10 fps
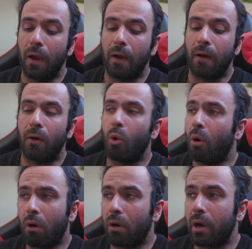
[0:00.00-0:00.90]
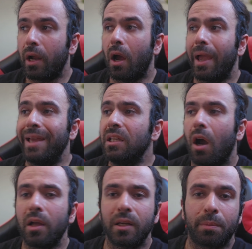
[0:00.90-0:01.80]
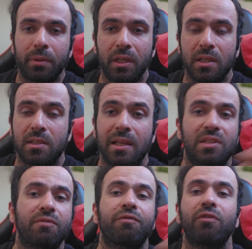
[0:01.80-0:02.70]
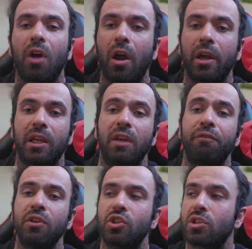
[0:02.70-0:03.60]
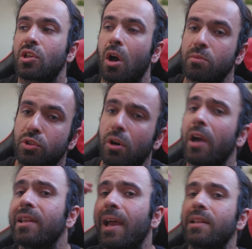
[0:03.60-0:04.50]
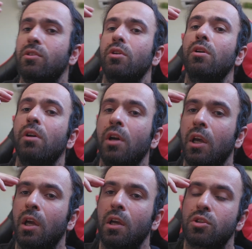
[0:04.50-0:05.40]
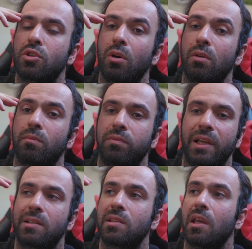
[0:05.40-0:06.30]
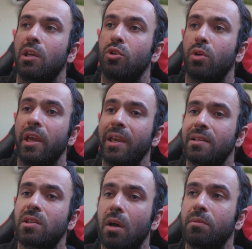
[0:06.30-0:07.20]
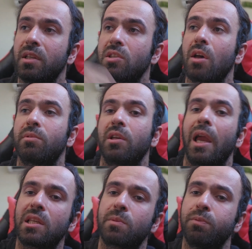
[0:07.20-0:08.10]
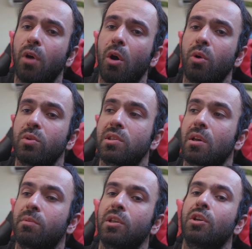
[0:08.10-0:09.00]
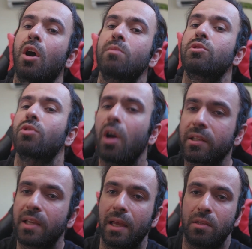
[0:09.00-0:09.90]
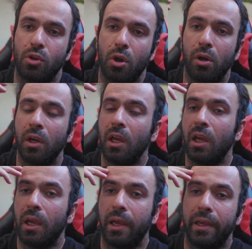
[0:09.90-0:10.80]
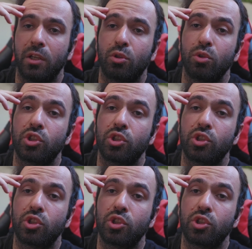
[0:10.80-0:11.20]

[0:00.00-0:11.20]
Or any other piece that's flying, if it just comes right at you. So let's say you hit something, something explodes, something comes right at you, it will